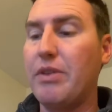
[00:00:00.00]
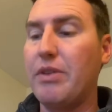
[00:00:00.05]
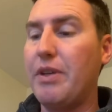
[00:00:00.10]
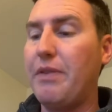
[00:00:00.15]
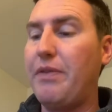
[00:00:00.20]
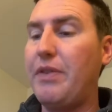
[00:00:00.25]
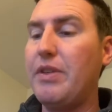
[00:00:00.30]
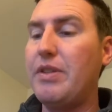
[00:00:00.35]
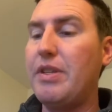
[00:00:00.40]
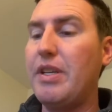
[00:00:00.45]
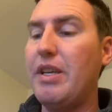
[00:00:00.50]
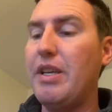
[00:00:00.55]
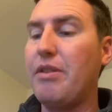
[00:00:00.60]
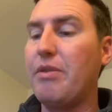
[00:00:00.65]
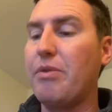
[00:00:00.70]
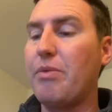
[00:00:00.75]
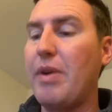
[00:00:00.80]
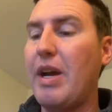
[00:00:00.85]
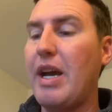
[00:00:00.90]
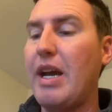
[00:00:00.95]
And if you see the
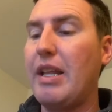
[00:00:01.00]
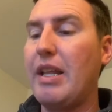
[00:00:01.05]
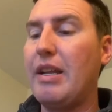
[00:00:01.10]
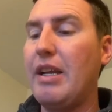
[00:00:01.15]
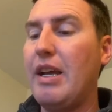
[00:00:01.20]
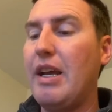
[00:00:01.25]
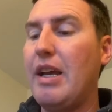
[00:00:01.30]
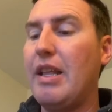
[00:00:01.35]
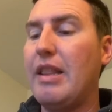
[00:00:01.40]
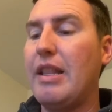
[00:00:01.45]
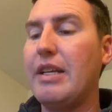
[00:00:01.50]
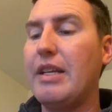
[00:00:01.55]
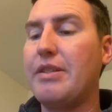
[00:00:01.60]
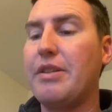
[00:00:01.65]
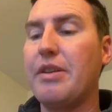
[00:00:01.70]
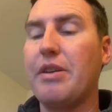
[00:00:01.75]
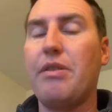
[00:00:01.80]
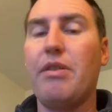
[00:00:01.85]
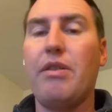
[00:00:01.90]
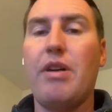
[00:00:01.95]
red, that's
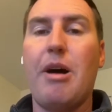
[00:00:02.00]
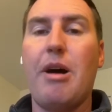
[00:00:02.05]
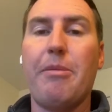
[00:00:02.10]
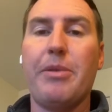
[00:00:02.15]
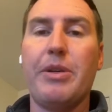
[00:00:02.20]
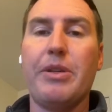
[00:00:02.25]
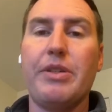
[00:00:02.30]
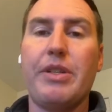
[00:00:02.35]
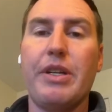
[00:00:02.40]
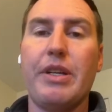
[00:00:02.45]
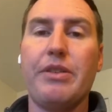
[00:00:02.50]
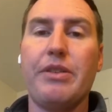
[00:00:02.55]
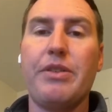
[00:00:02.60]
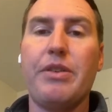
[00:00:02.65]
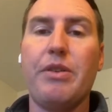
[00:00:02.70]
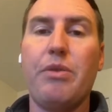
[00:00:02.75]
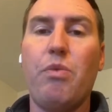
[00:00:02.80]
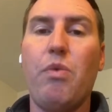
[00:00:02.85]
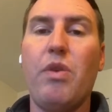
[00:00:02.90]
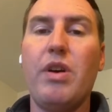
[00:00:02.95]
the kilometers there.
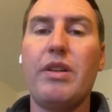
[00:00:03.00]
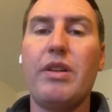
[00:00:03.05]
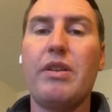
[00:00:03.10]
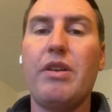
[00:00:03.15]
So 1